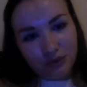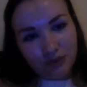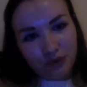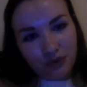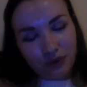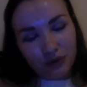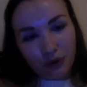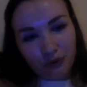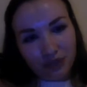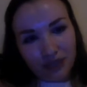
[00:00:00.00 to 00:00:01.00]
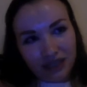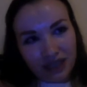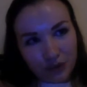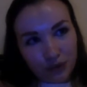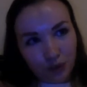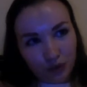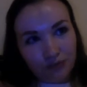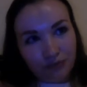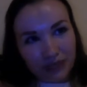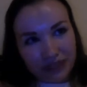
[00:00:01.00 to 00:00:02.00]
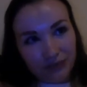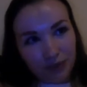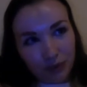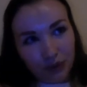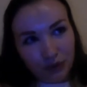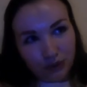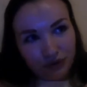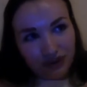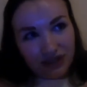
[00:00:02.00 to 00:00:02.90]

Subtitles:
puts you off, and that's what makes people nervous.